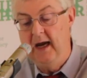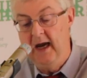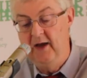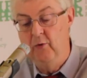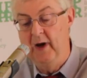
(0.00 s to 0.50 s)

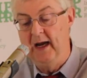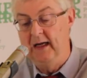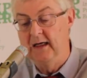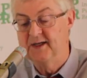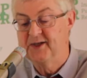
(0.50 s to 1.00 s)
in
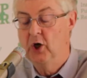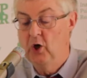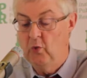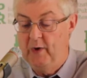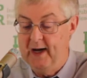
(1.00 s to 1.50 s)
Wales
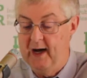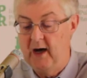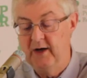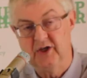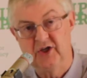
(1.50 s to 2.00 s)
we
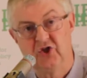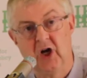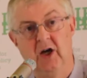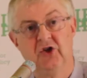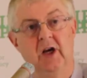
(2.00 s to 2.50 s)
are
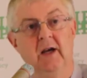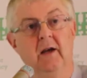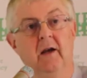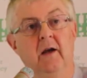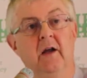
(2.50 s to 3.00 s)
discharging
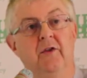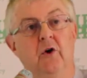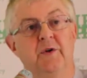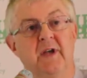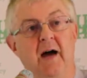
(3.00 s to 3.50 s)

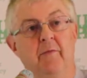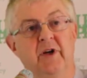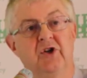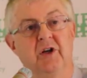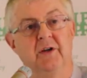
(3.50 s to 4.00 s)
those
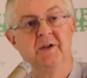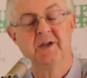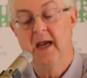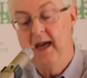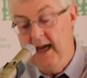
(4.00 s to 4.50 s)

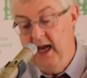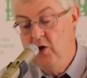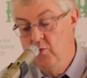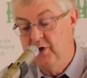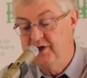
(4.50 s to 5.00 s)
ambitions
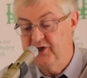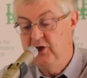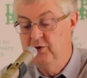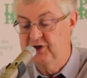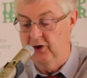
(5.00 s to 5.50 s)
in
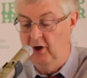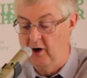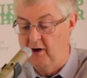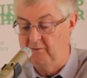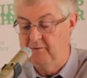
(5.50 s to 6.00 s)
pursuit
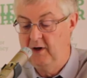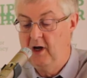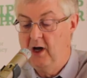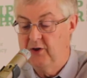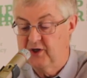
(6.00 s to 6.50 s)
of
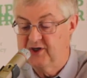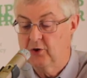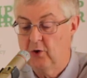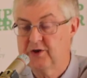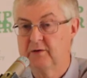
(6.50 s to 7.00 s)
the
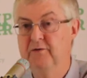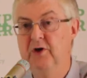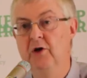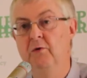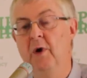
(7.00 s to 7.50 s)
sort of
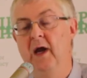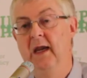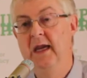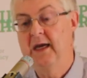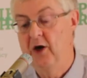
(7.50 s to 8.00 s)
new
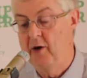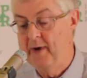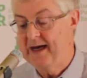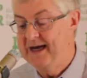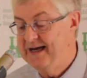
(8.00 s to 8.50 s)

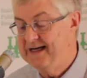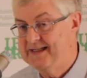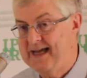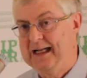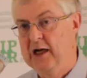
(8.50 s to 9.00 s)
economic
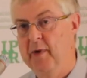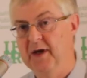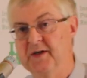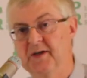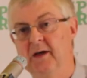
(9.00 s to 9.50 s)

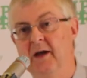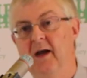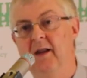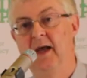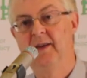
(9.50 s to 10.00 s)
settlement
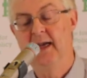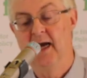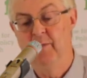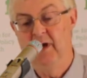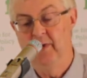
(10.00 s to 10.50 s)
that the
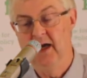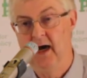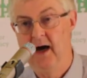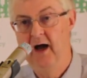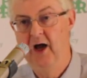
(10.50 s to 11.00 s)

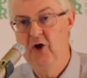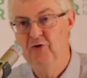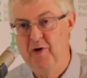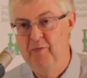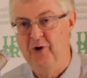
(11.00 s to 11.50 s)
IPPR
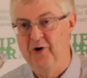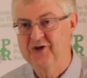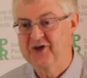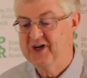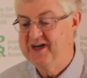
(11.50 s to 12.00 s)

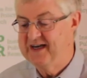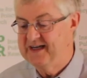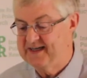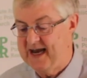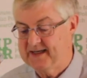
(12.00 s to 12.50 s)
report
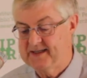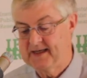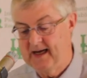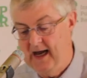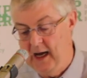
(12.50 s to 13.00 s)
sets
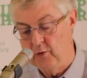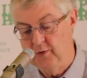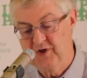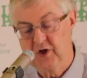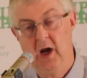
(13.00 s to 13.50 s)

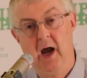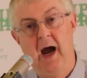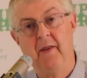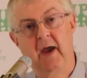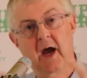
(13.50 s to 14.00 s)
out.
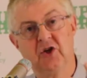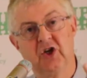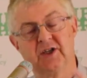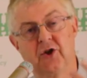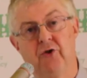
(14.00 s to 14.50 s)
And they are
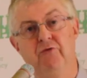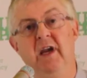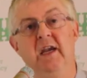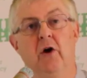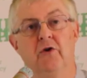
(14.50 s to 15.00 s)
just
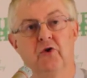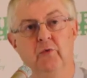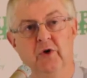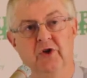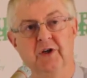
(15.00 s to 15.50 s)
three
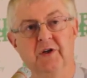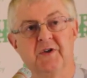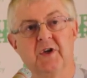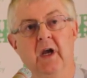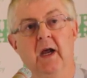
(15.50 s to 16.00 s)

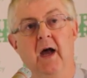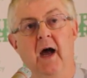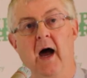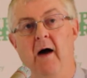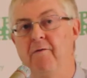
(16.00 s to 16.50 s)
contributions
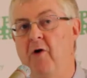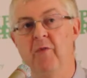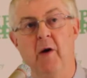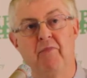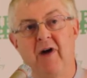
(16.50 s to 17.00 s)
from
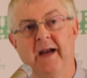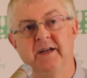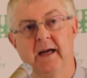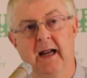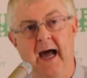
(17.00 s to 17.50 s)
the
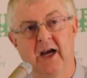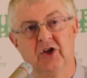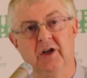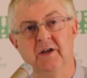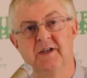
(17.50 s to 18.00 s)
practical
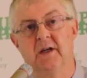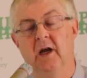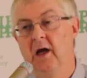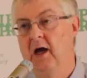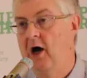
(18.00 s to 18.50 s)
actions
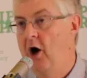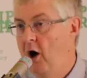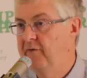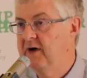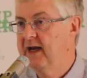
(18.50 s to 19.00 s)

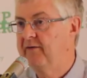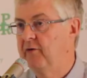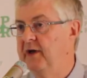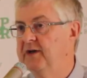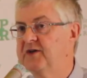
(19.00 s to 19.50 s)
of a
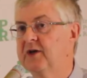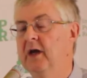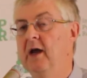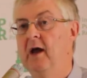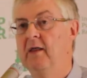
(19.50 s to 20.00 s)
government
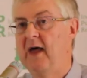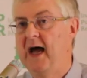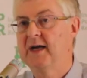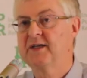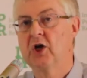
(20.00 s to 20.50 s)

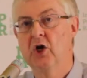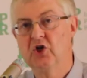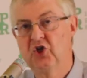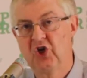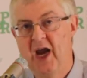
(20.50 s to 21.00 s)
that
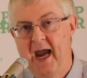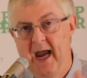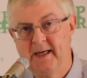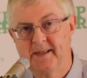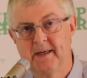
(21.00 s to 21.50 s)

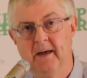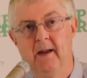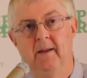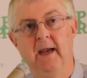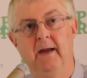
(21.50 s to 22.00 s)
shares
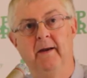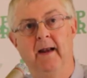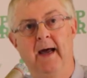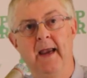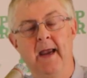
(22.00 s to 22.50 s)
the
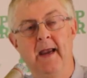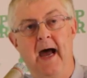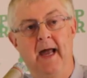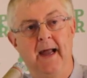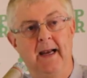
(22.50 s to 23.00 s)
underlying
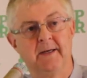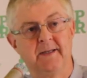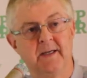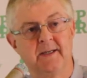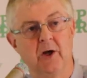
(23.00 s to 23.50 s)

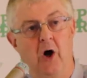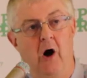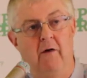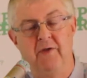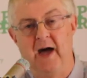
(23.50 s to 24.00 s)
analysis
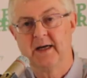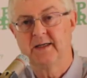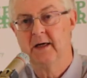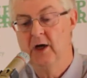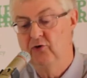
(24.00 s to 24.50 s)
of
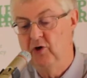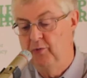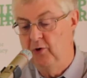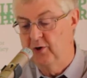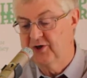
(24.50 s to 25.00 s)
that
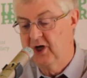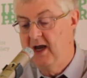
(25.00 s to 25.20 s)
report,